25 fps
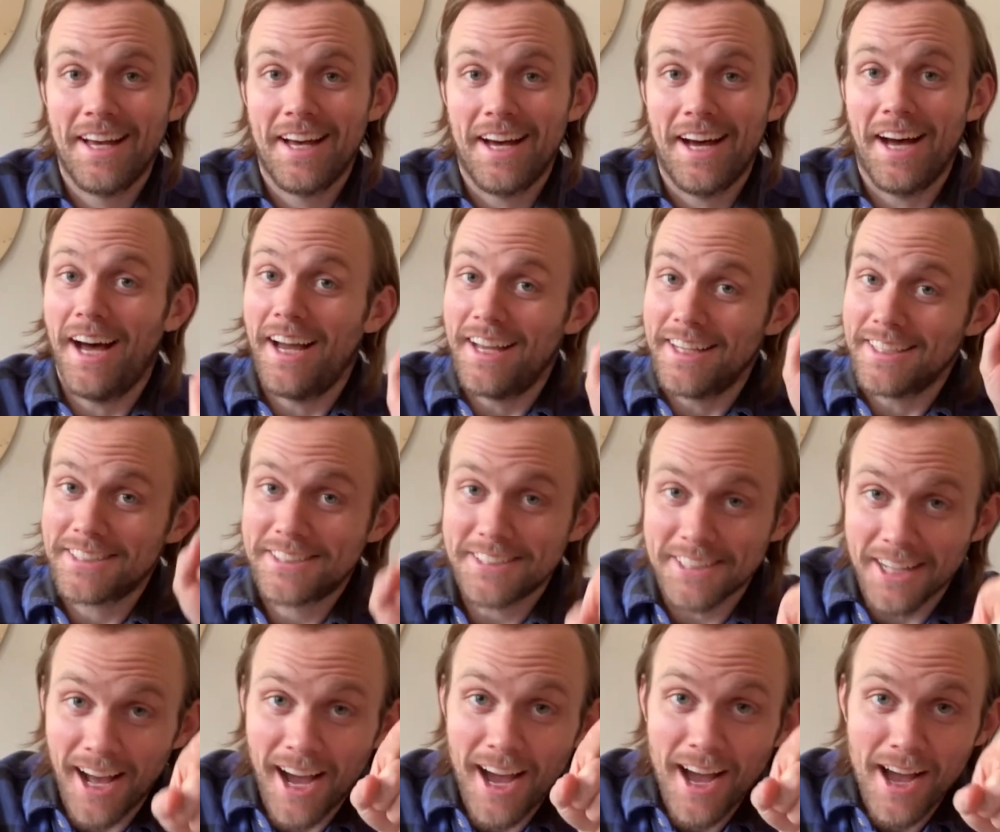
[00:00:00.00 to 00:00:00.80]

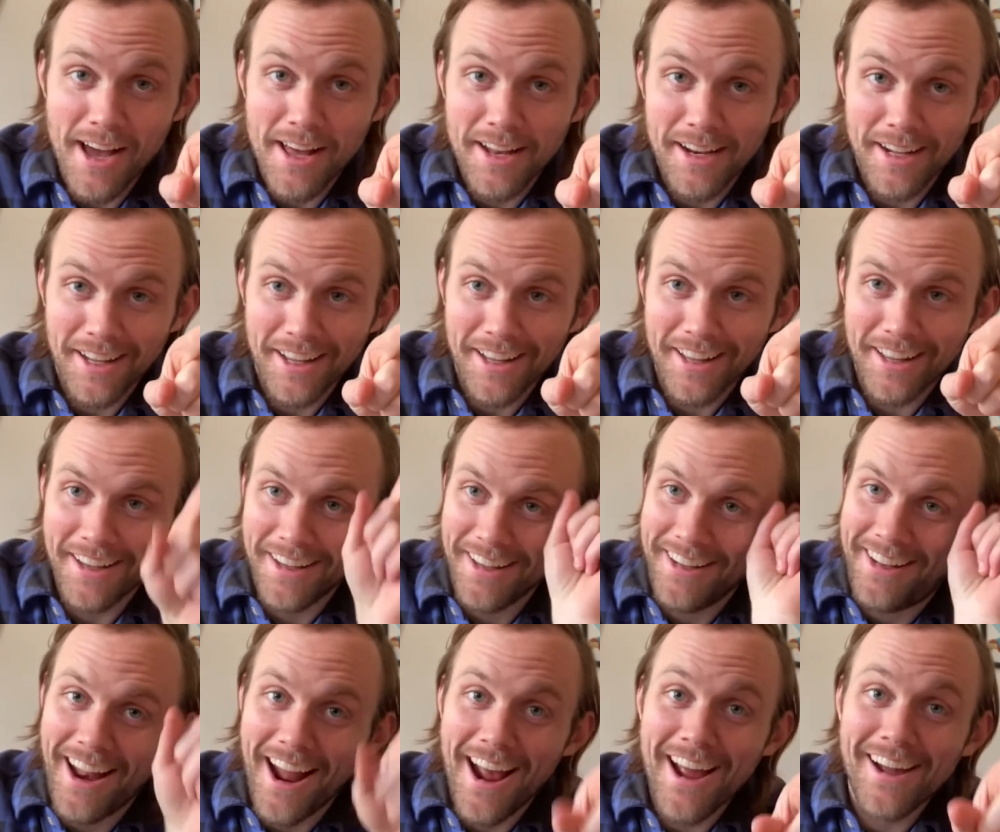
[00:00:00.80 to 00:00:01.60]
It's not an
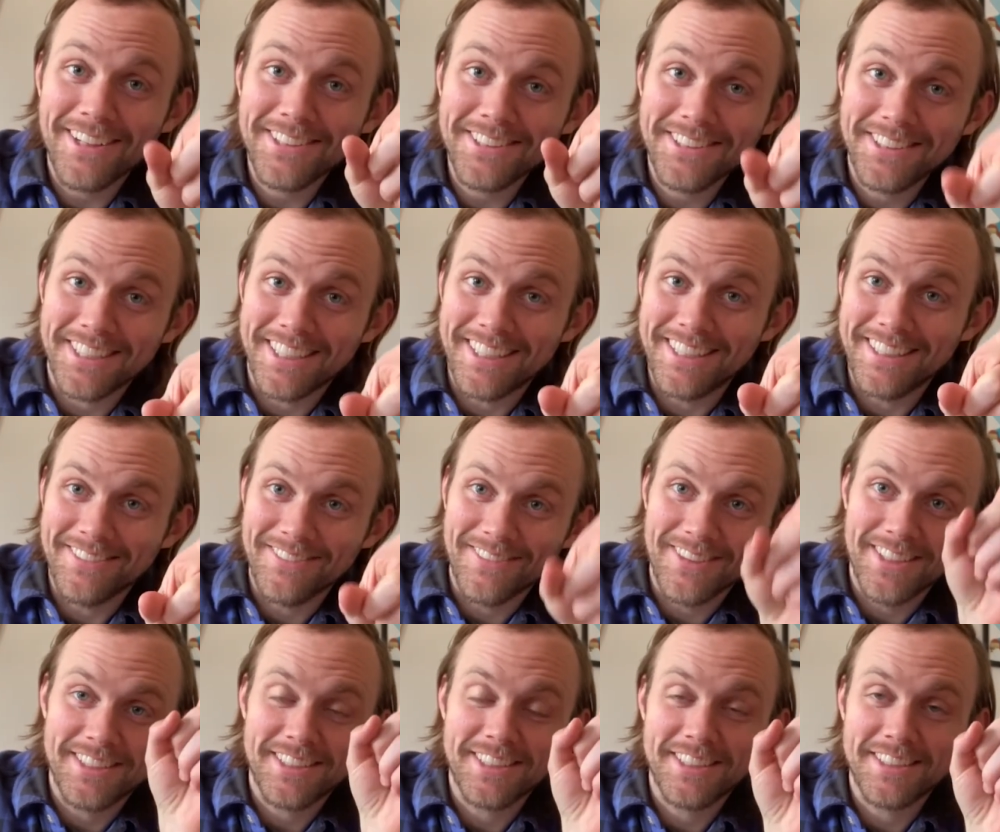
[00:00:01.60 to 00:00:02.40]
Nalgene,
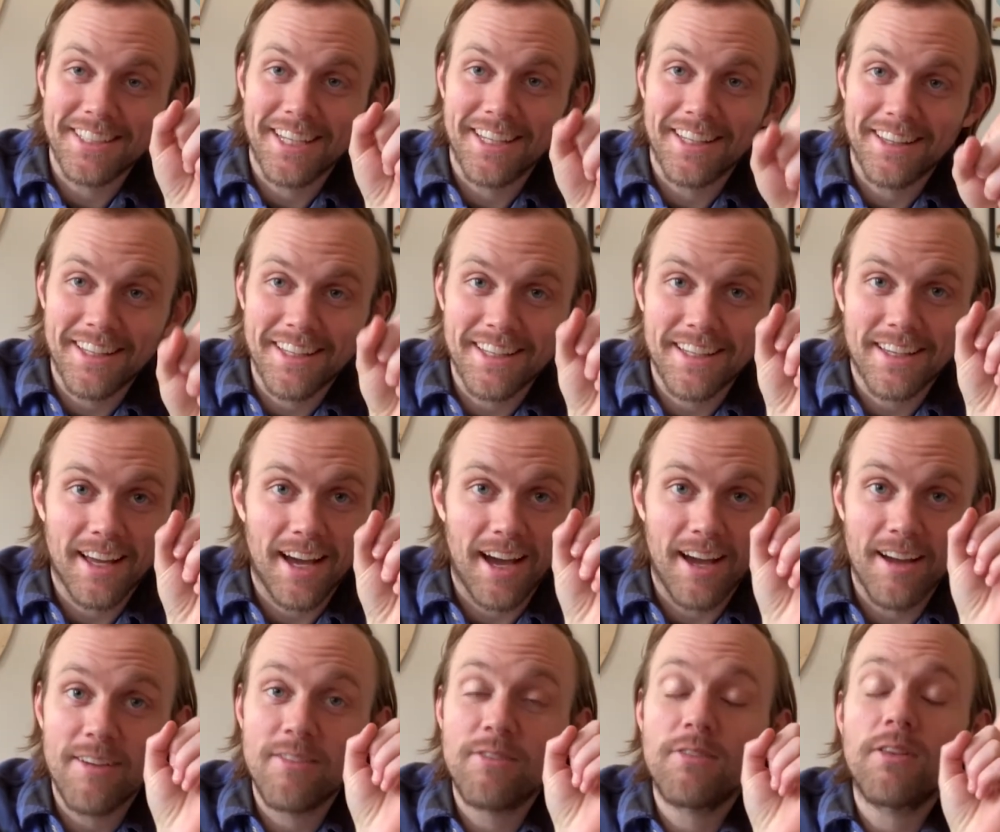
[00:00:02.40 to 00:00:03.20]
which is, I think,
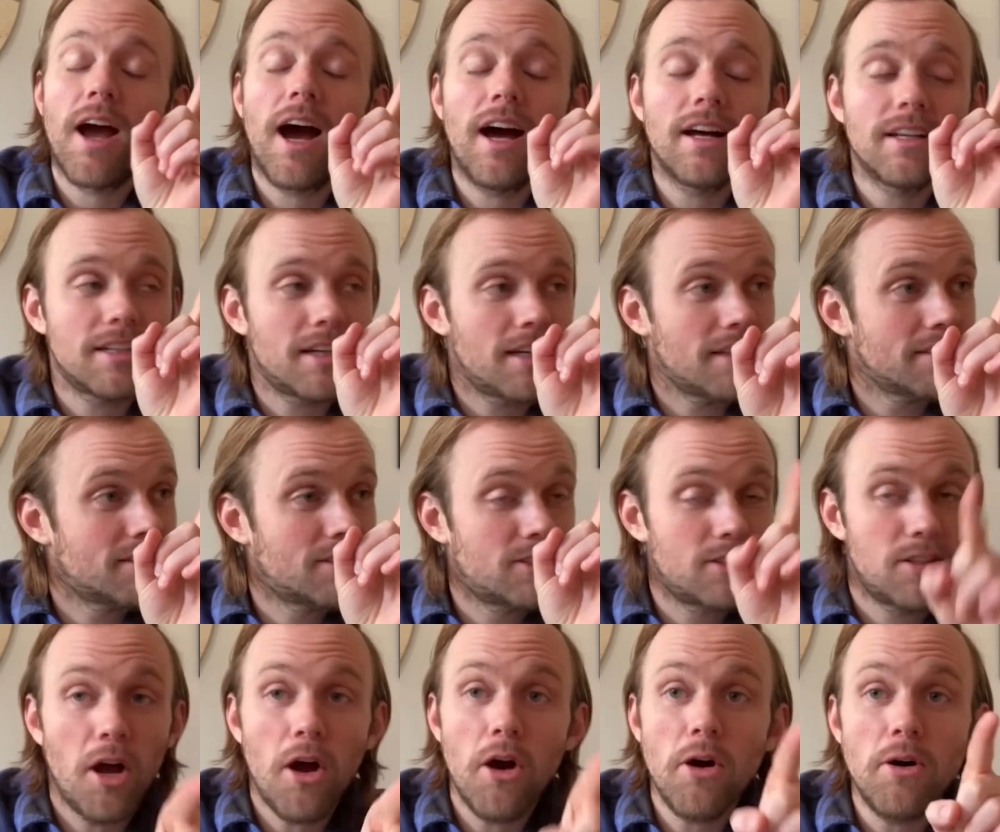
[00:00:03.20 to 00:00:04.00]
I've gotten
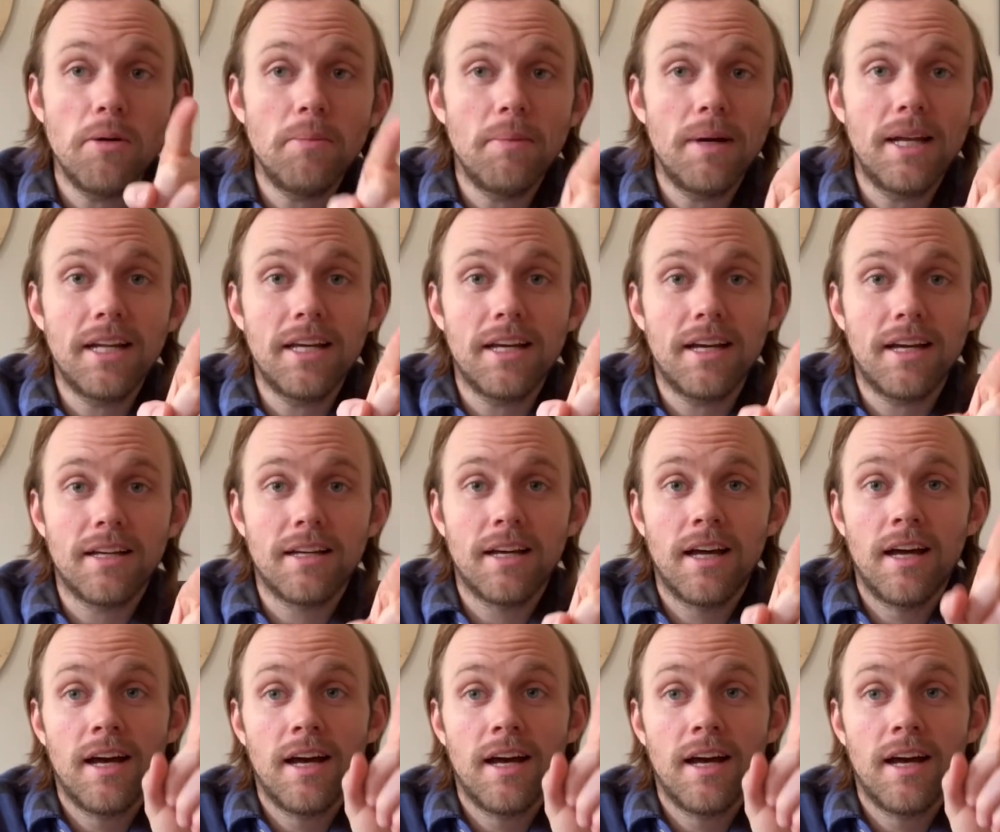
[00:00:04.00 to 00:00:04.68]
so many